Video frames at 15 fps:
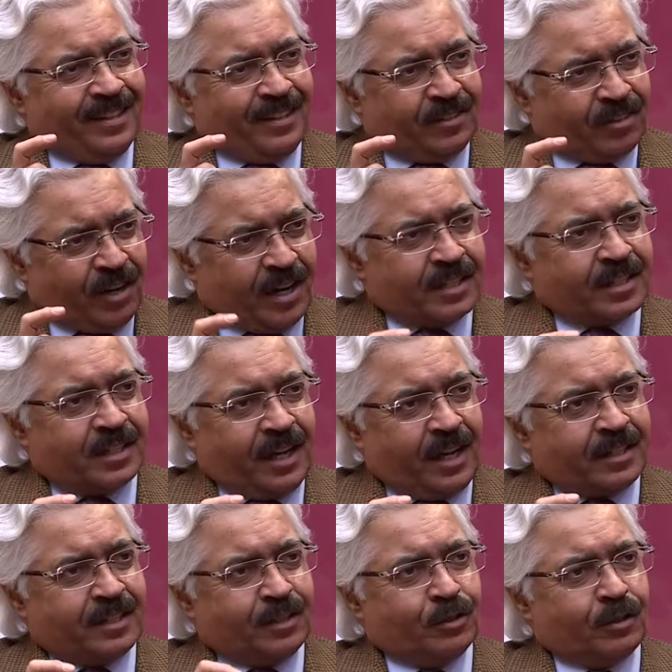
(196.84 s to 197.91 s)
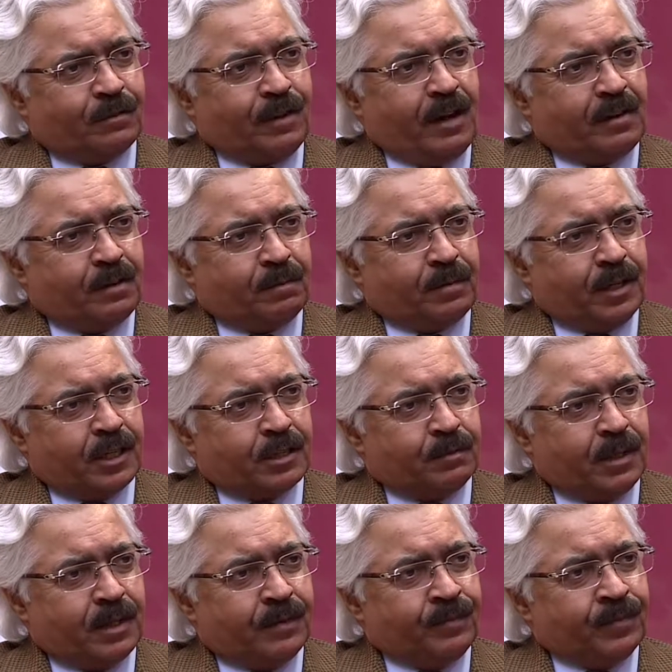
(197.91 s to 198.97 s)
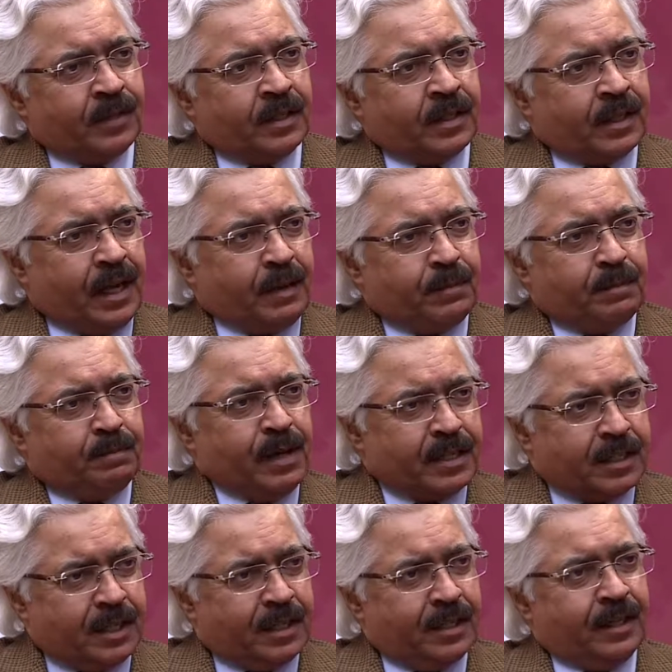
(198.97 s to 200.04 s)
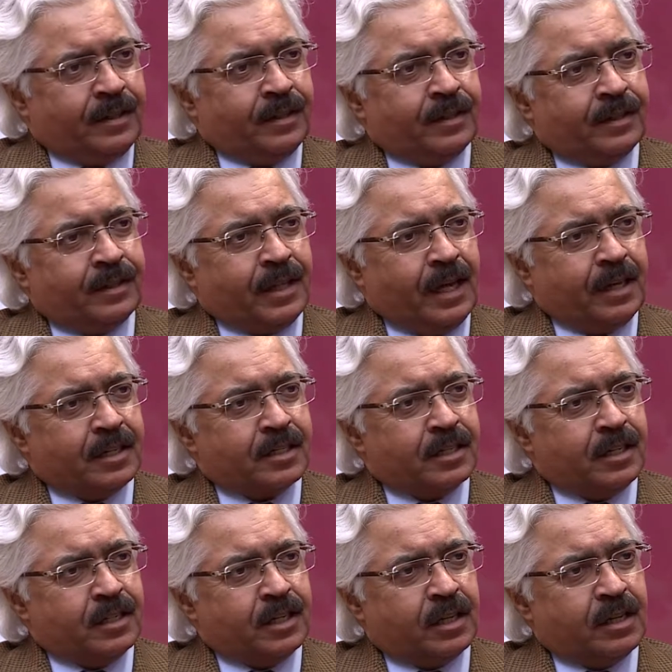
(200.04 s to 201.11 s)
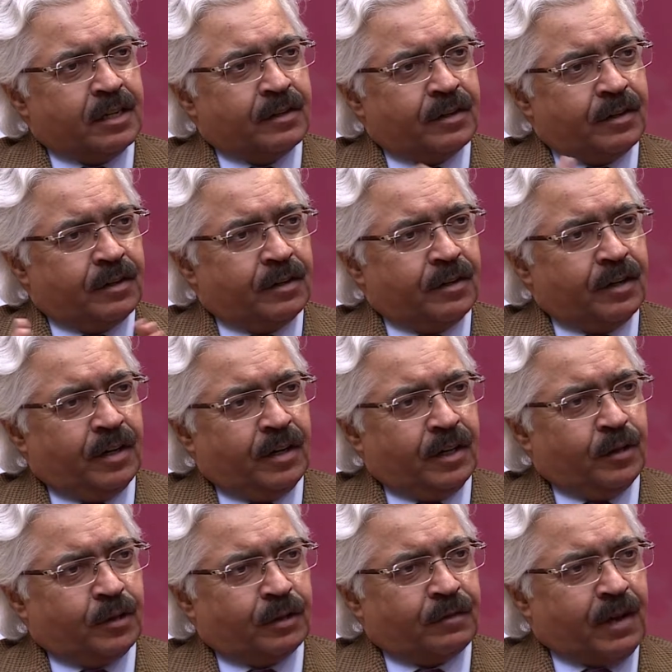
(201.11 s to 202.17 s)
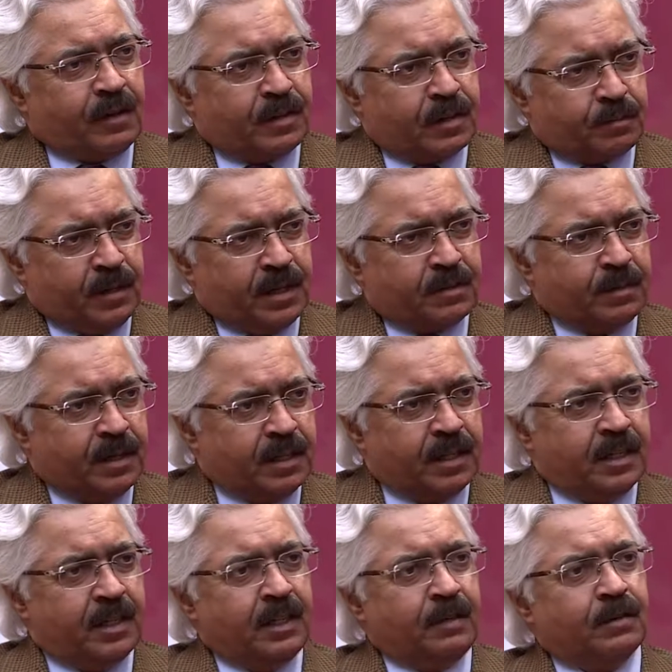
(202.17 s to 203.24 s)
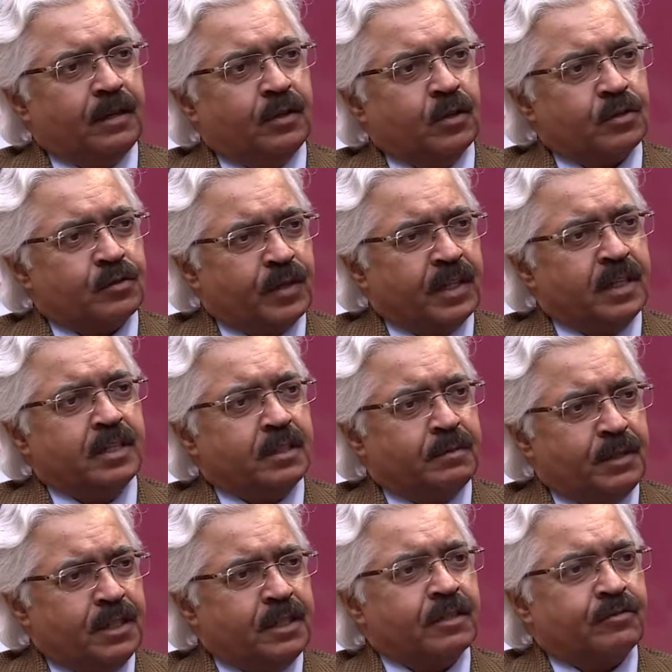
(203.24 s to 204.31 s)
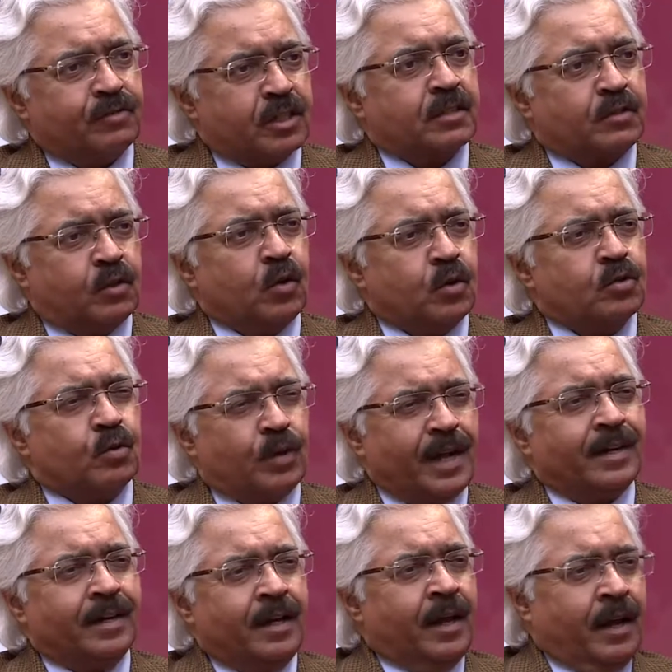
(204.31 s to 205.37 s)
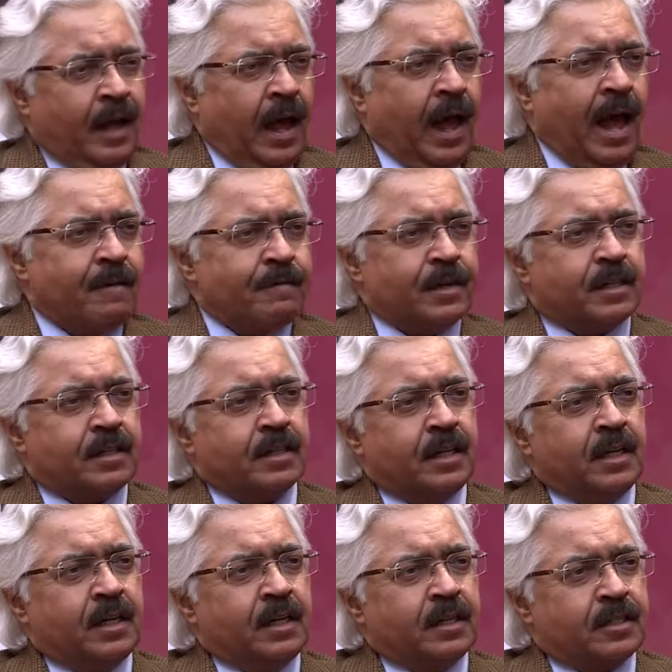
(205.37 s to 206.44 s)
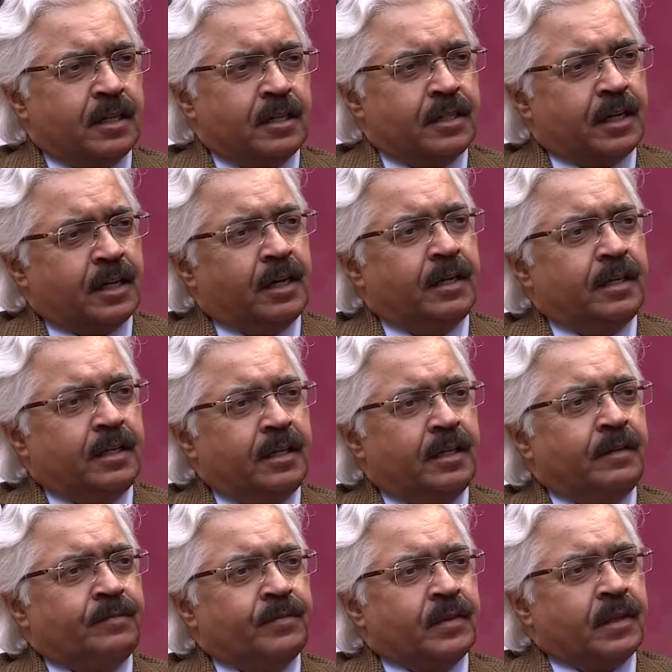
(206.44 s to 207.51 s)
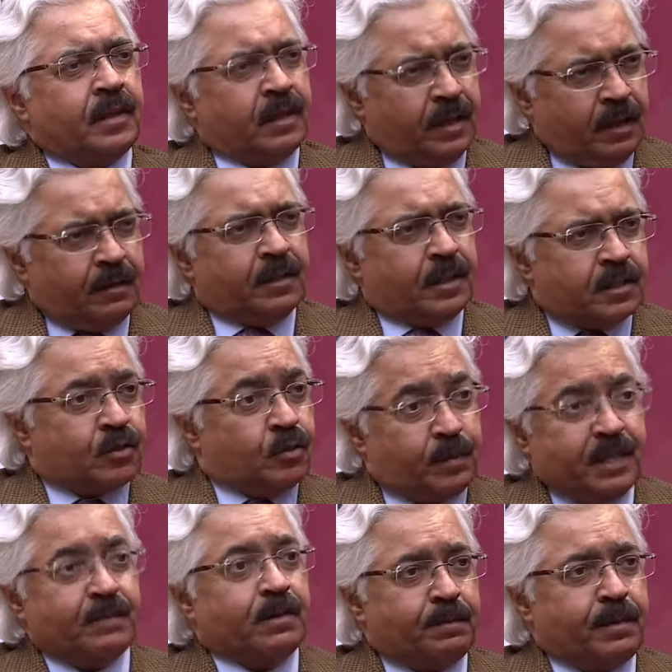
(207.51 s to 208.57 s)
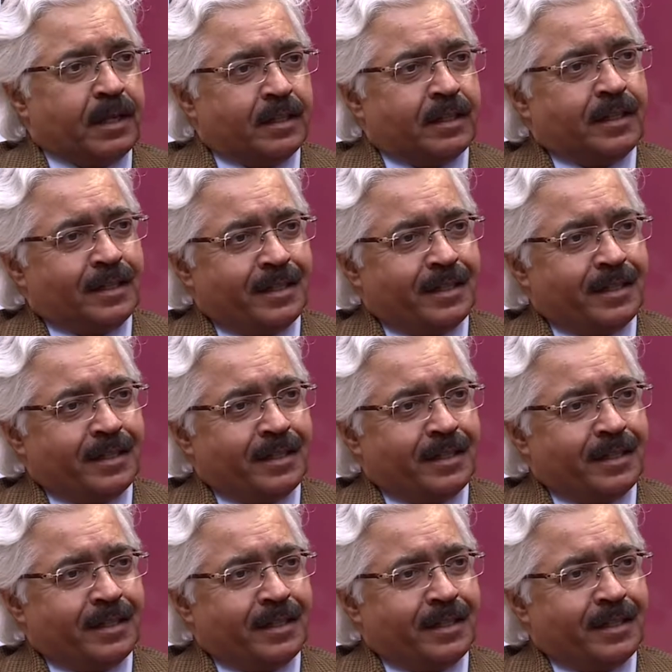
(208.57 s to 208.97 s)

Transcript: transcatheter aortic valve replacement can be better than a surgical uh, aortic valve replacement in even those with intermediate risk. Those who can have it Correct. surgically, it, eh, this could be even better than